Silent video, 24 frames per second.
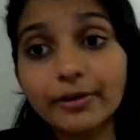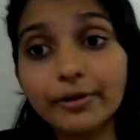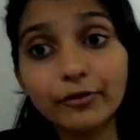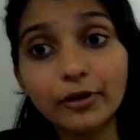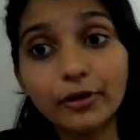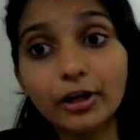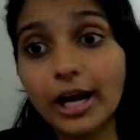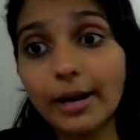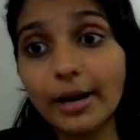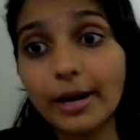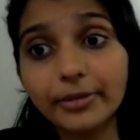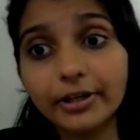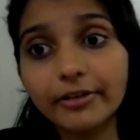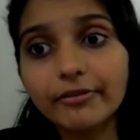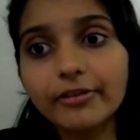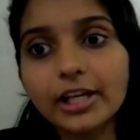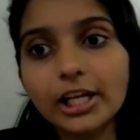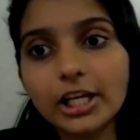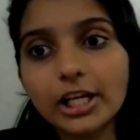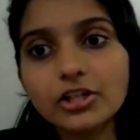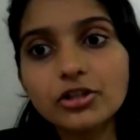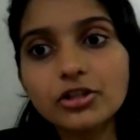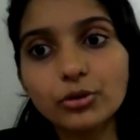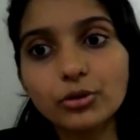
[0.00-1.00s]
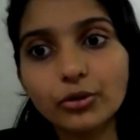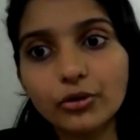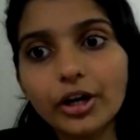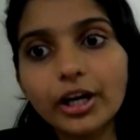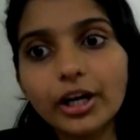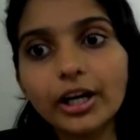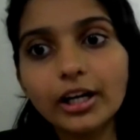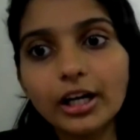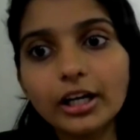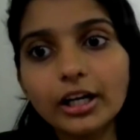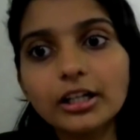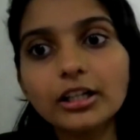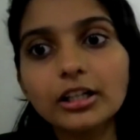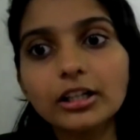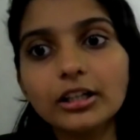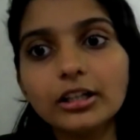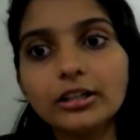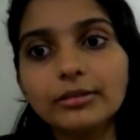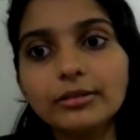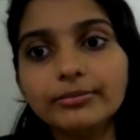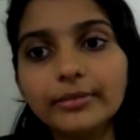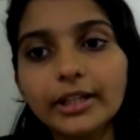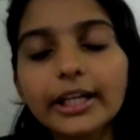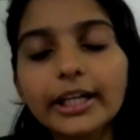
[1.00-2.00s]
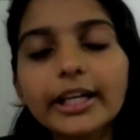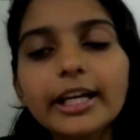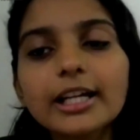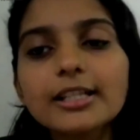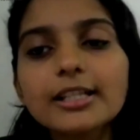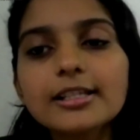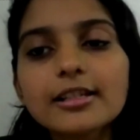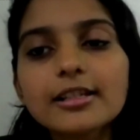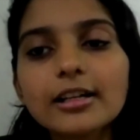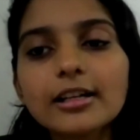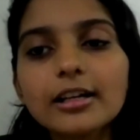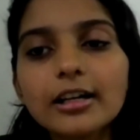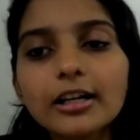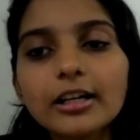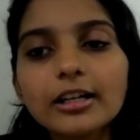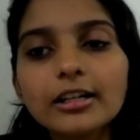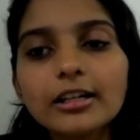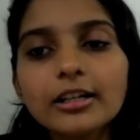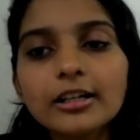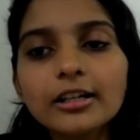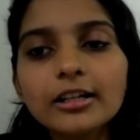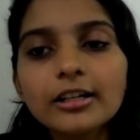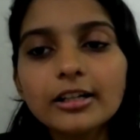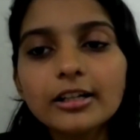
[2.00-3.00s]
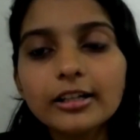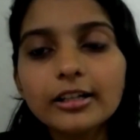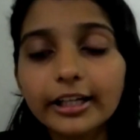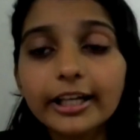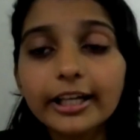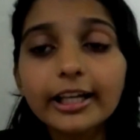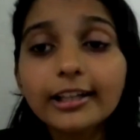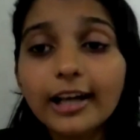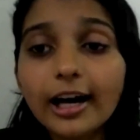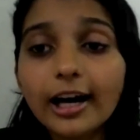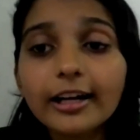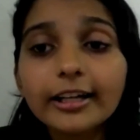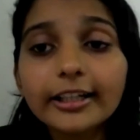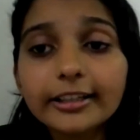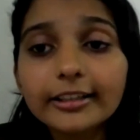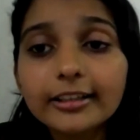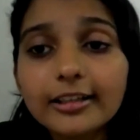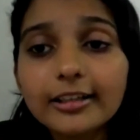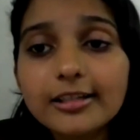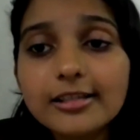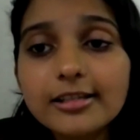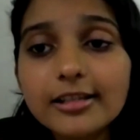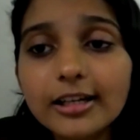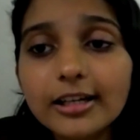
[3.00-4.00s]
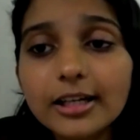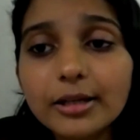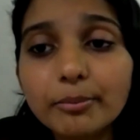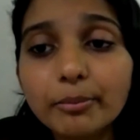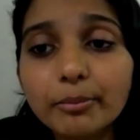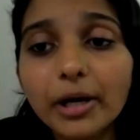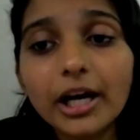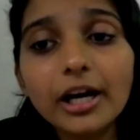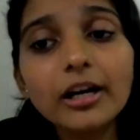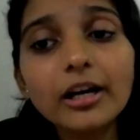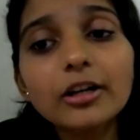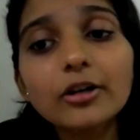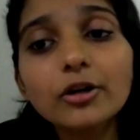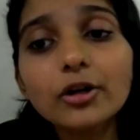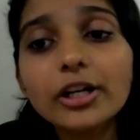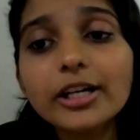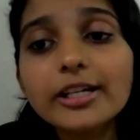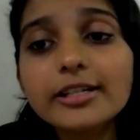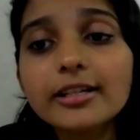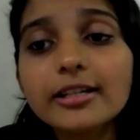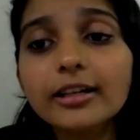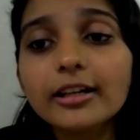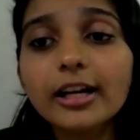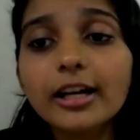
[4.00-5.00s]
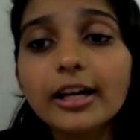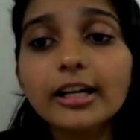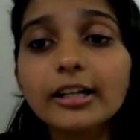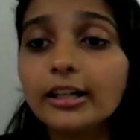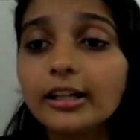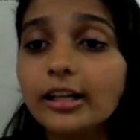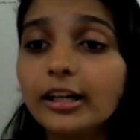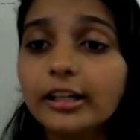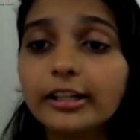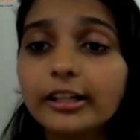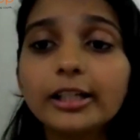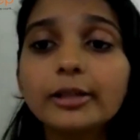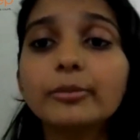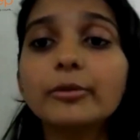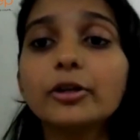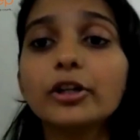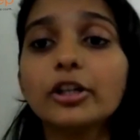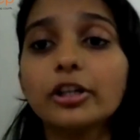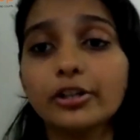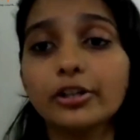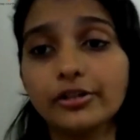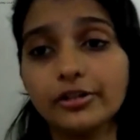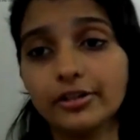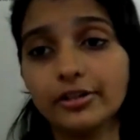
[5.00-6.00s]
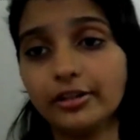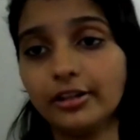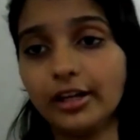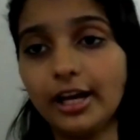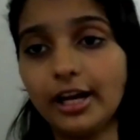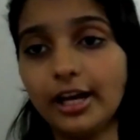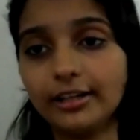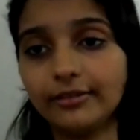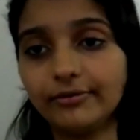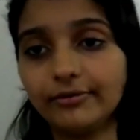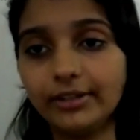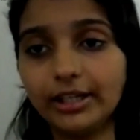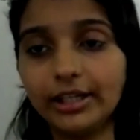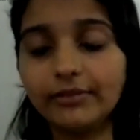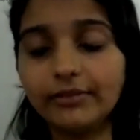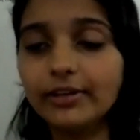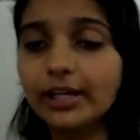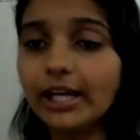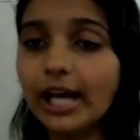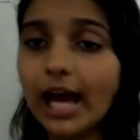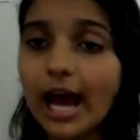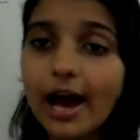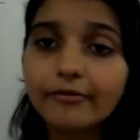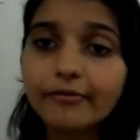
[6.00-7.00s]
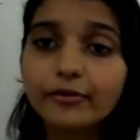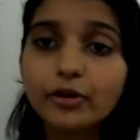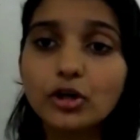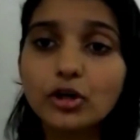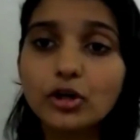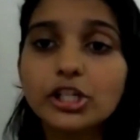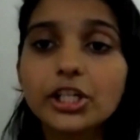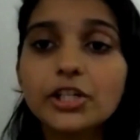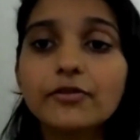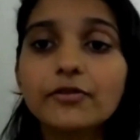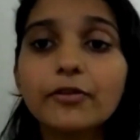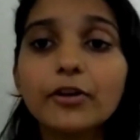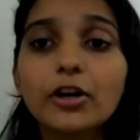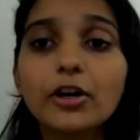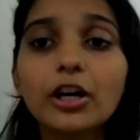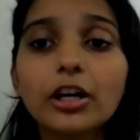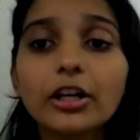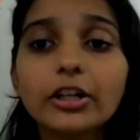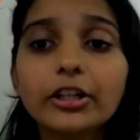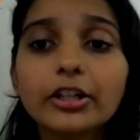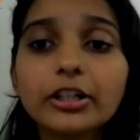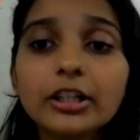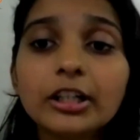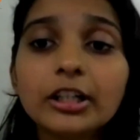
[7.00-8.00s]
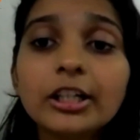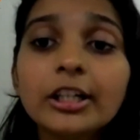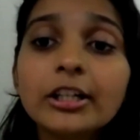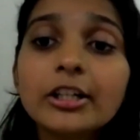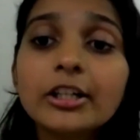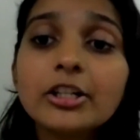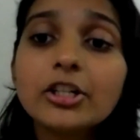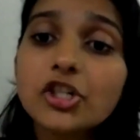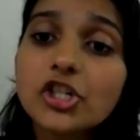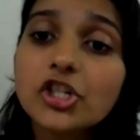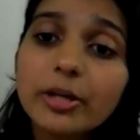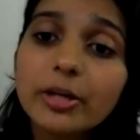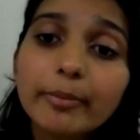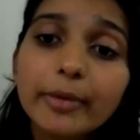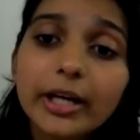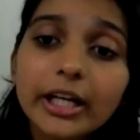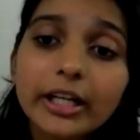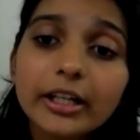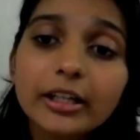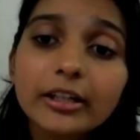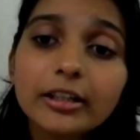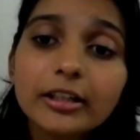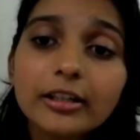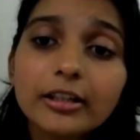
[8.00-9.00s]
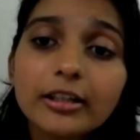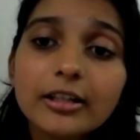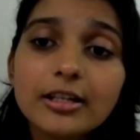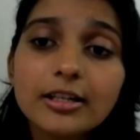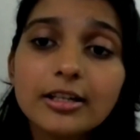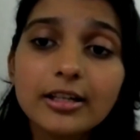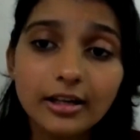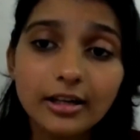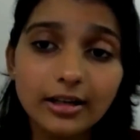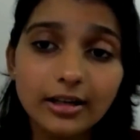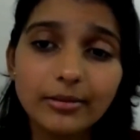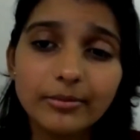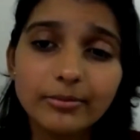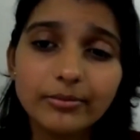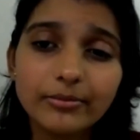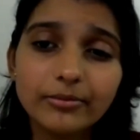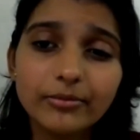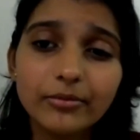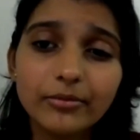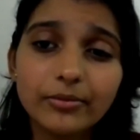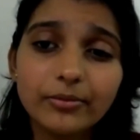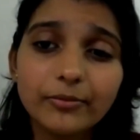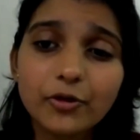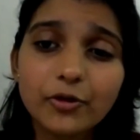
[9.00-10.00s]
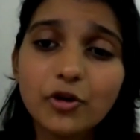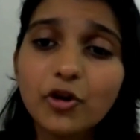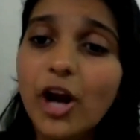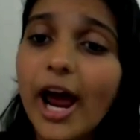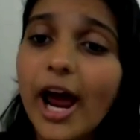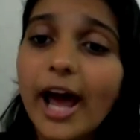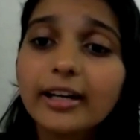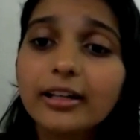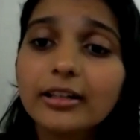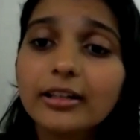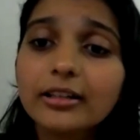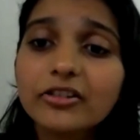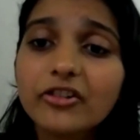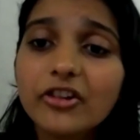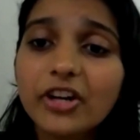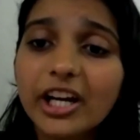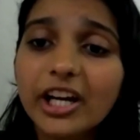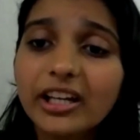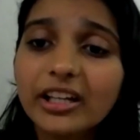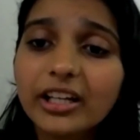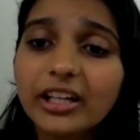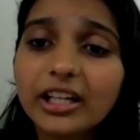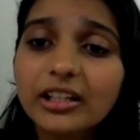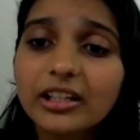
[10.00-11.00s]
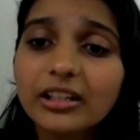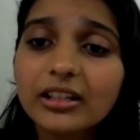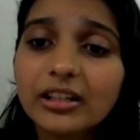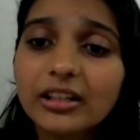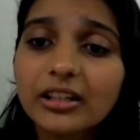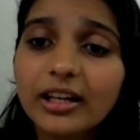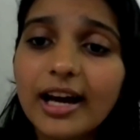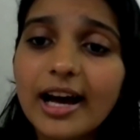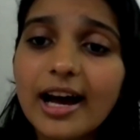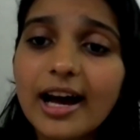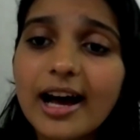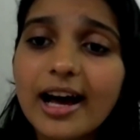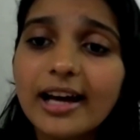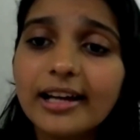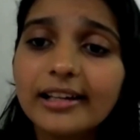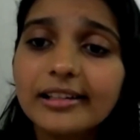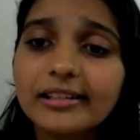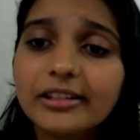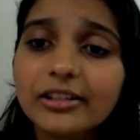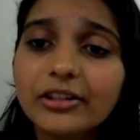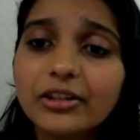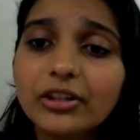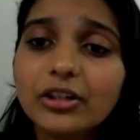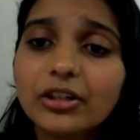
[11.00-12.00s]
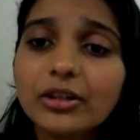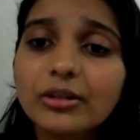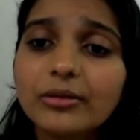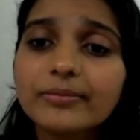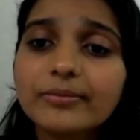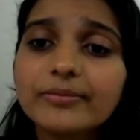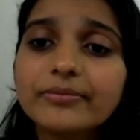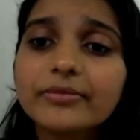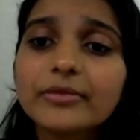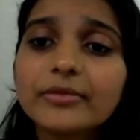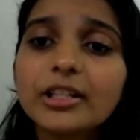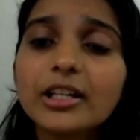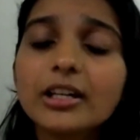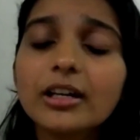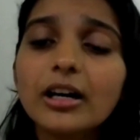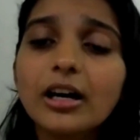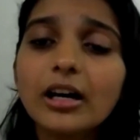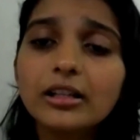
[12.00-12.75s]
I'm privileged to train under Nikhil sir, Nikhil Kanetkar sir, Mayank Gode sir, and Anil Modak sir. And we even have coaches for gymming, track training, and other